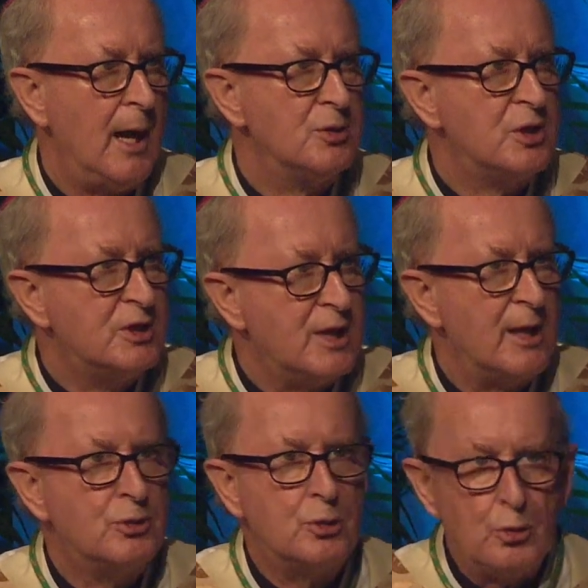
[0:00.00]
and she
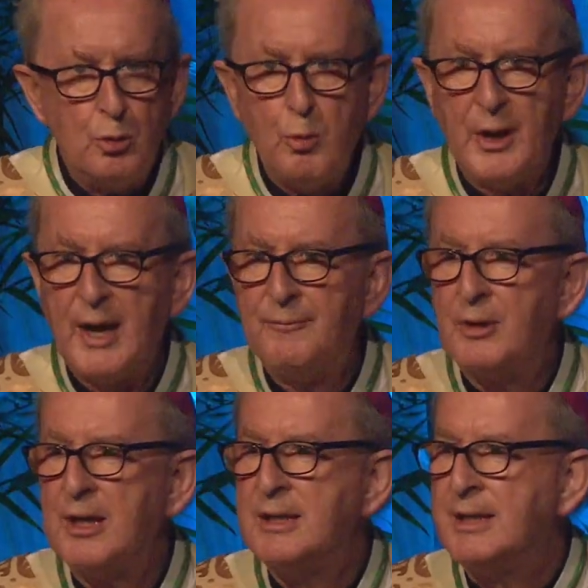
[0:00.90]
said, do
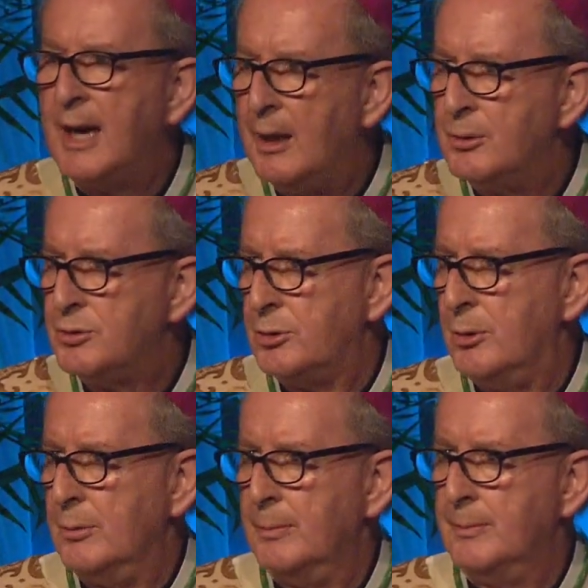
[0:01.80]
whatever he tells
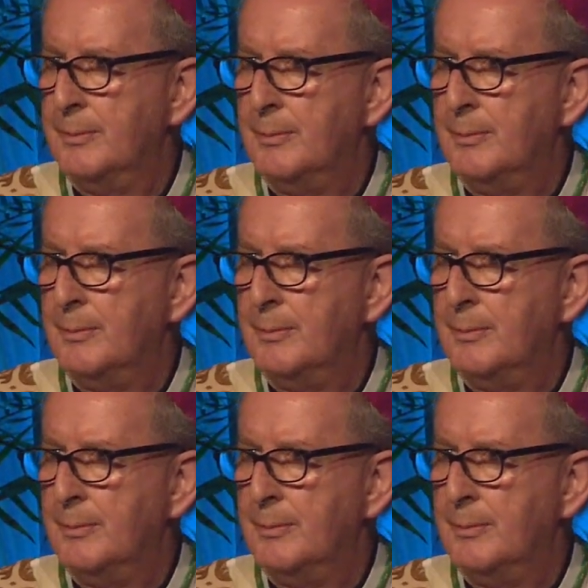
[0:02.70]
you.